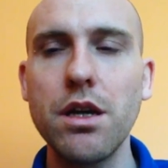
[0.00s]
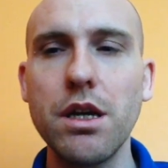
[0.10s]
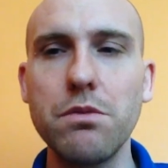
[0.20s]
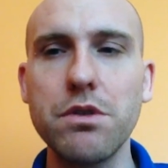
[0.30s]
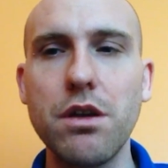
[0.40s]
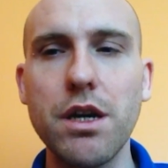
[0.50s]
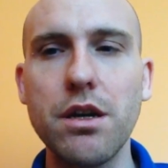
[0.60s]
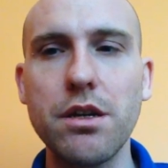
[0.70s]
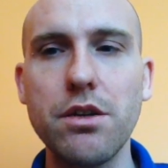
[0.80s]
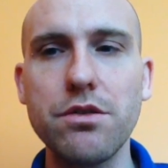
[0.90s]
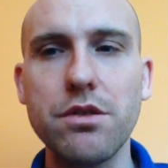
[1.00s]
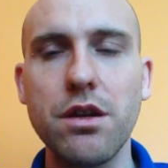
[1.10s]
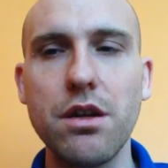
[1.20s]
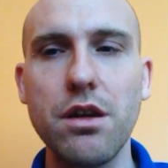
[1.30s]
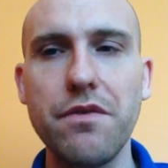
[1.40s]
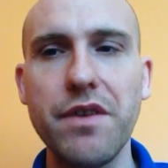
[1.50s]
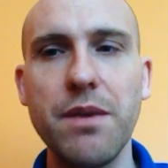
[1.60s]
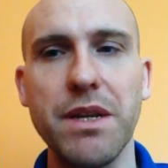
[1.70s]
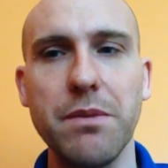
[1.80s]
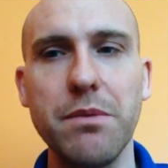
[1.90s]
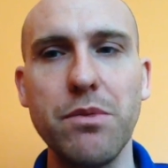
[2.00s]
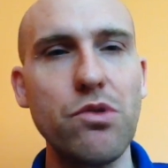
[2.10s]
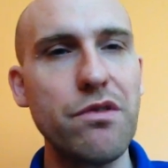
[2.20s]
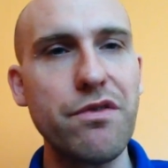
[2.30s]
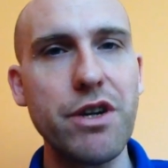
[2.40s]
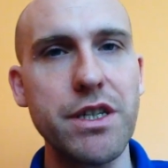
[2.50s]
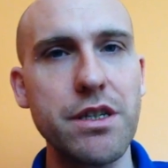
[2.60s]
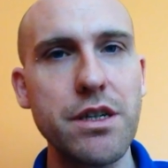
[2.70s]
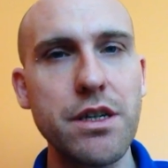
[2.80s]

it was like I'd lost a family member or a friend.